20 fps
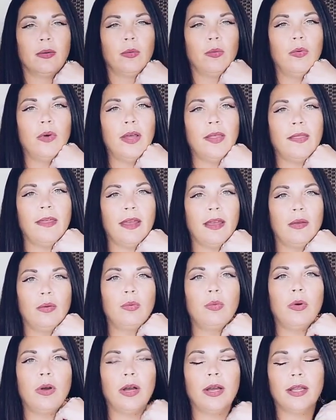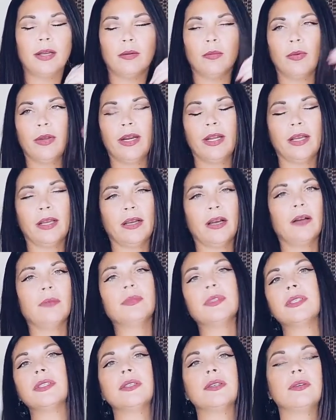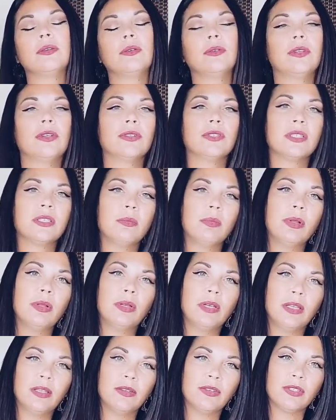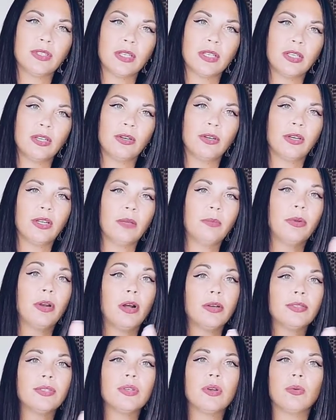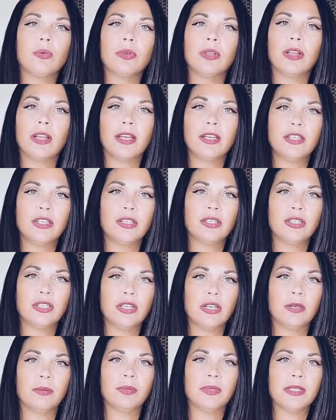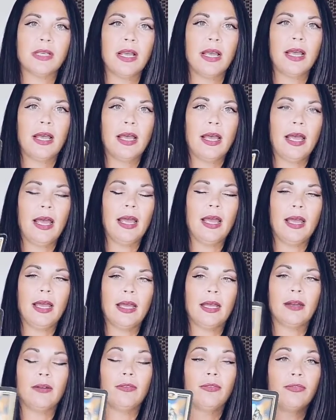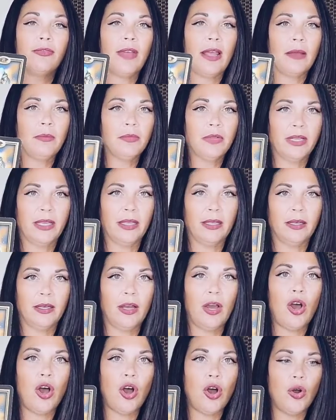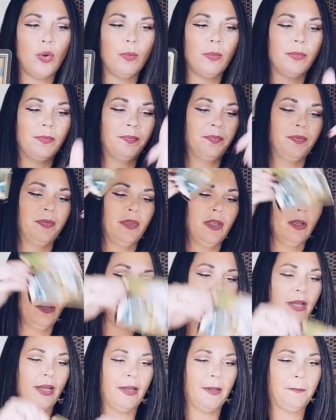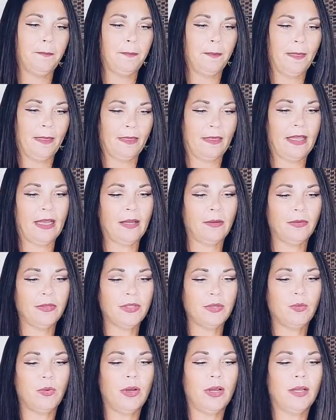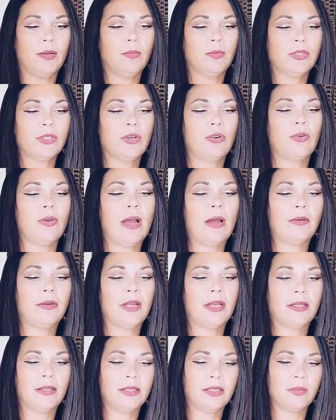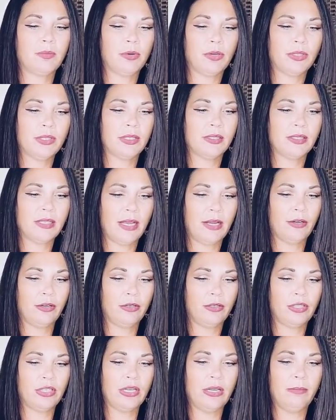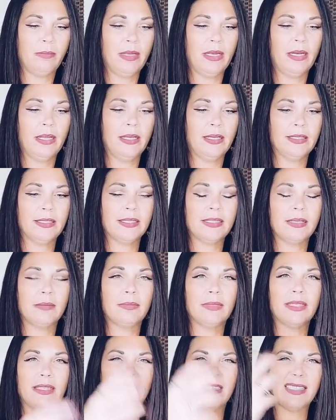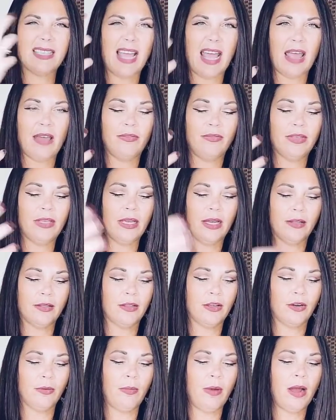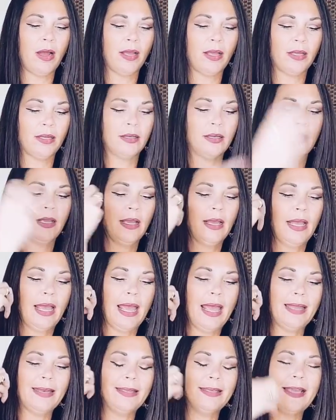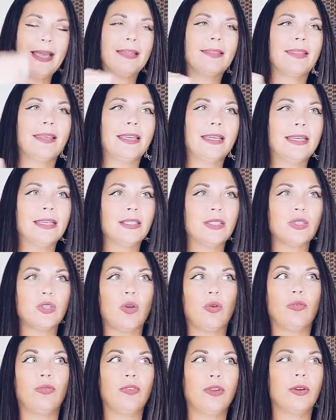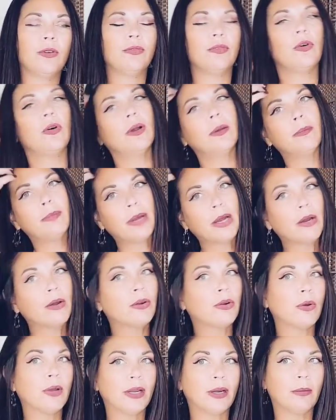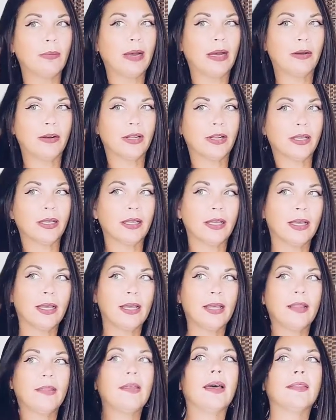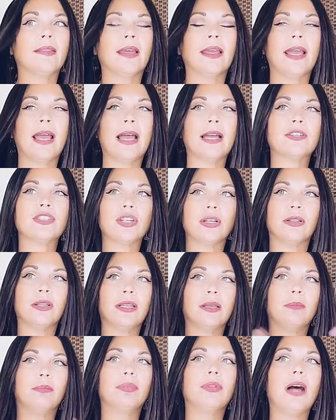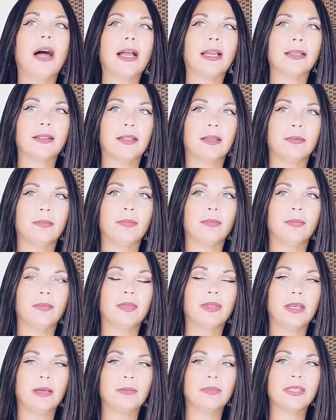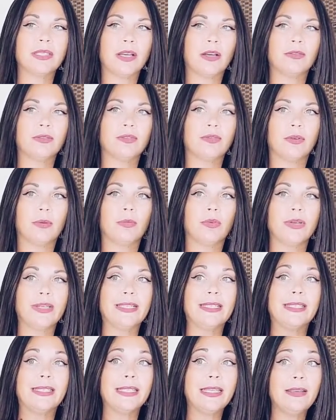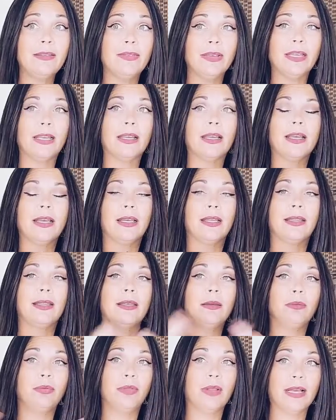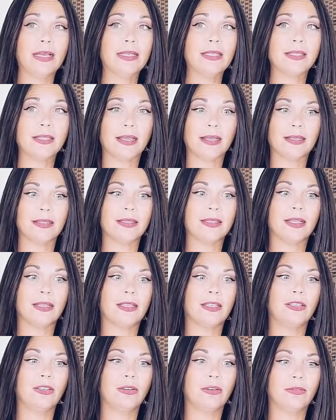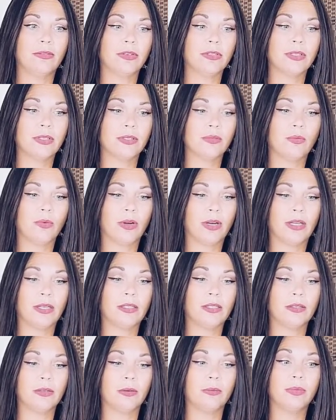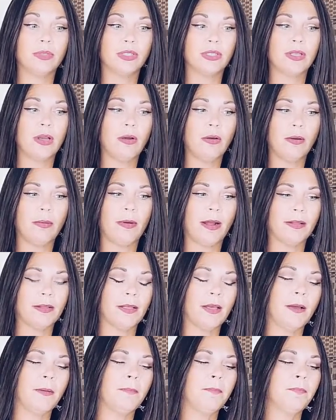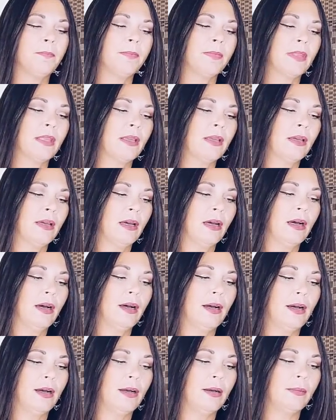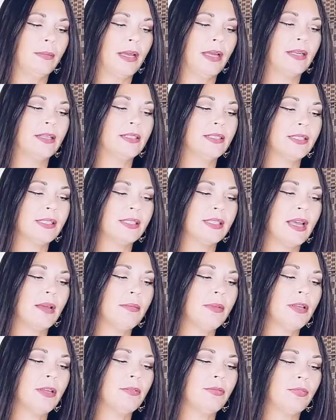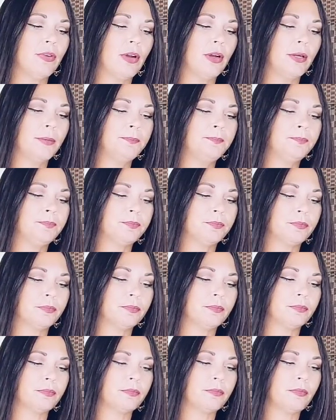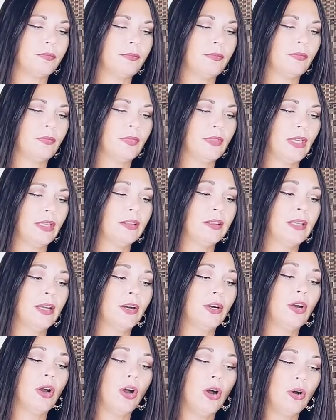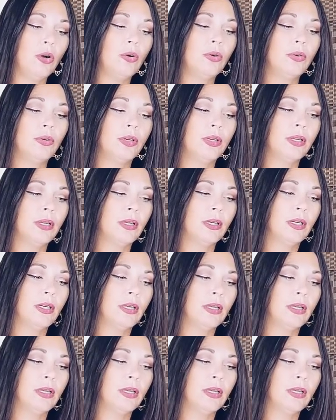what they want when it comes to their stability, their security, but also relationships. And family, home, okay? That was what was crowning this person's energy, meaning it's something that's heavy on their mind. And yet they get so fearful and paranoid about it that they actually block themselves from receiving the blessings that the universe is wanting to bestow upon them. And it's stemming from their own